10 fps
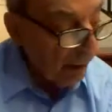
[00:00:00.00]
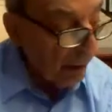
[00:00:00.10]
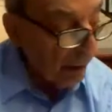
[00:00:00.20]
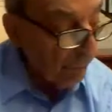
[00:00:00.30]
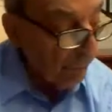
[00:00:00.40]
our
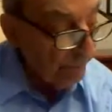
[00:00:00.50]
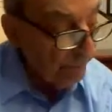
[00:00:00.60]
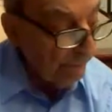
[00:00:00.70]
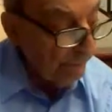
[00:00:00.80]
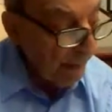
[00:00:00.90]
health.
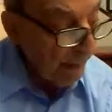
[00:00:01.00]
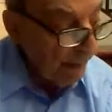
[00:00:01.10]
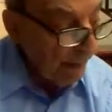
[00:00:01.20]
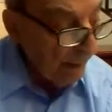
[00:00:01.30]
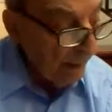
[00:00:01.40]

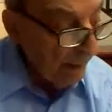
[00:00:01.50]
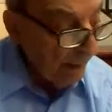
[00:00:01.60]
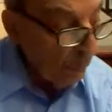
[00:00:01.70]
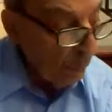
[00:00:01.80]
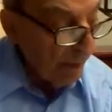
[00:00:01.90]

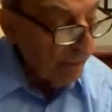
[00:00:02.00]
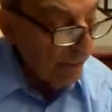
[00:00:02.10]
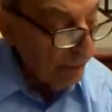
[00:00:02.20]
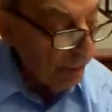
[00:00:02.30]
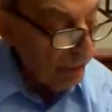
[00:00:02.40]
That's why
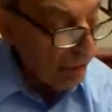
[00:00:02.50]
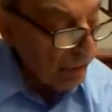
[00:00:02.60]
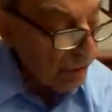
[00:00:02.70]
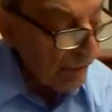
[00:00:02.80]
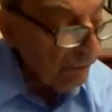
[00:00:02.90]
tested
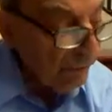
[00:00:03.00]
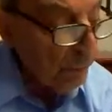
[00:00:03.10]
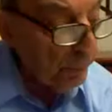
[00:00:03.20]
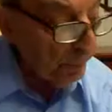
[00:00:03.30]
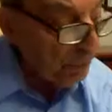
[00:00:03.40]

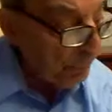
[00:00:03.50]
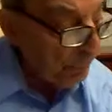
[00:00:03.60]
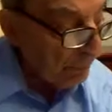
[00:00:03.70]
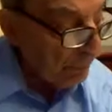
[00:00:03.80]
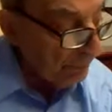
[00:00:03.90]
scientific
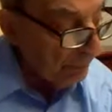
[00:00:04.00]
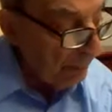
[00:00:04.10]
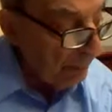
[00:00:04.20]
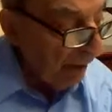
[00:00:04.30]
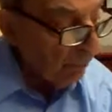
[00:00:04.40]
principles of
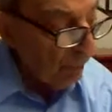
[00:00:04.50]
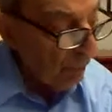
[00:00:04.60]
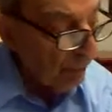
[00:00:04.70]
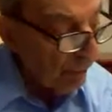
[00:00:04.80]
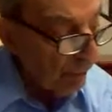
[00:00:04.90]
behavior
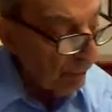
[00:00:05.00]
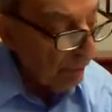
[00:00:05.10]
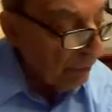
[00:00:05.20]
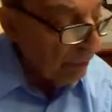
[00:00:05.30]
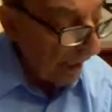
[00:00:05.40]

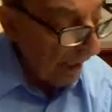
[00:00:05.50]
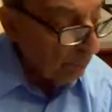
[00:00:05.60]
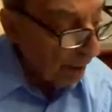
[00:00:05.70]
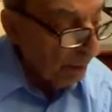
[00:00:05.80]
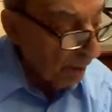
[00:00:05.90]
modification can
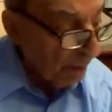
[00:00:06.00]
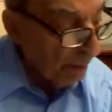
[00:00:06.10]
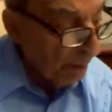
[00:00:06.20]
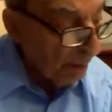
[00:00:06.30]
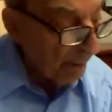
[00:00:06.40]
play a
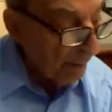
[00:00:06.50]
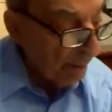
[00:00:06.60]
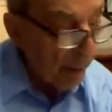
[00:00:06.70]
big part,